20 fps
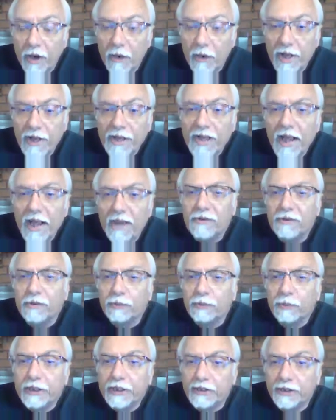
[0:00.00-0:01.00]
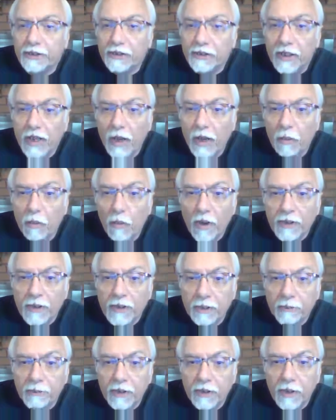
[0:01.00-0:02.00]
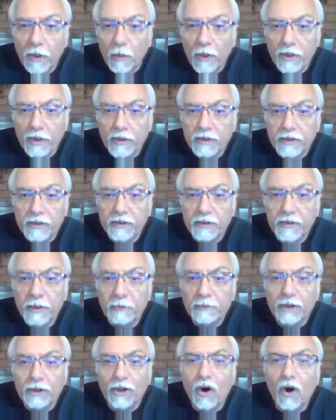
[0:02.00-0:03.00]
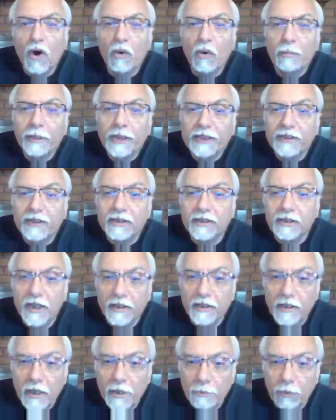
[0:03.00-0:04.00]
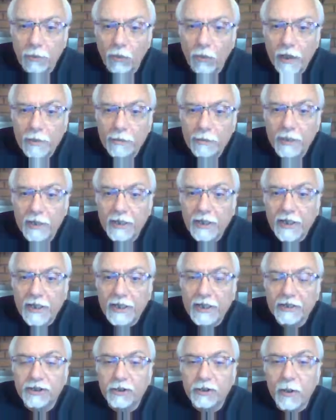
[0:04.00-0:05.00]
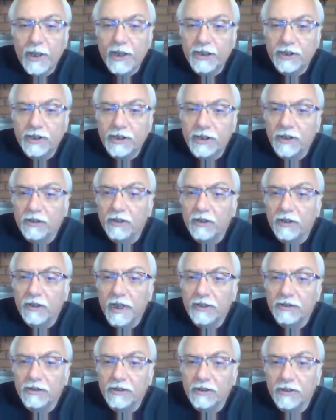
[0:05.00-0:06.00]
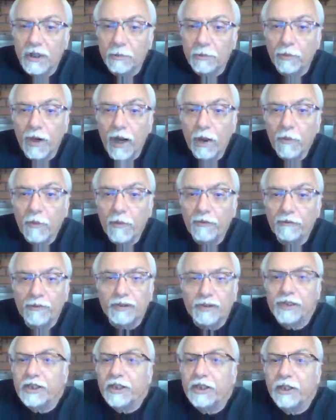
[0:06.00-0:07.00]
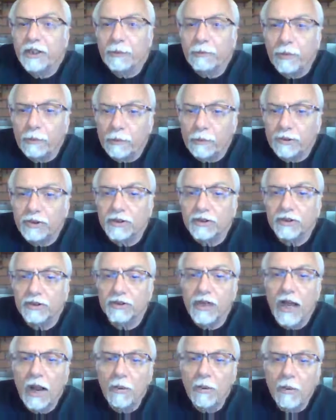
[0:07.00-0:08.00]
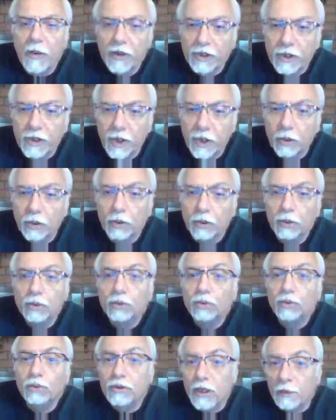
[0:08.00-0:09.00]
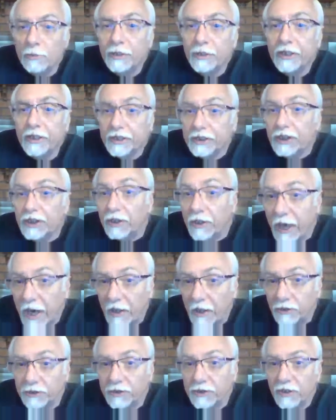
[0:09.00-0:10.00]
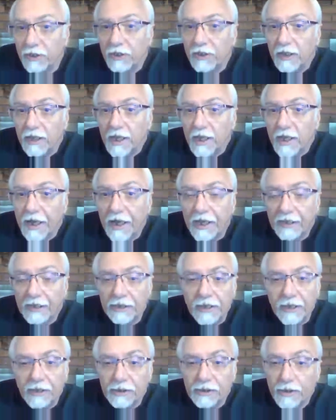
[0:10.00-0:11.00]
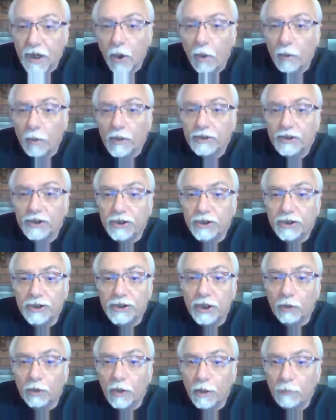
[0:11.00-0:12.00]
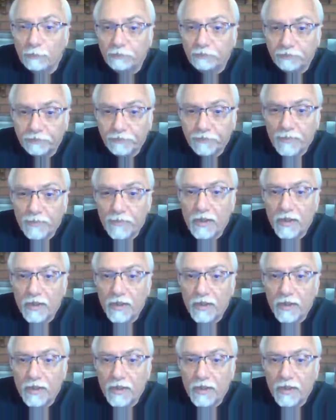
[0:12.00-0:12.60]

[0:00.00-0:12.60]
And the other reason I want them to call me to set that appointment is so I can check their license number. I want it for security purposes. I want to know who's coming in your house, and no one should show up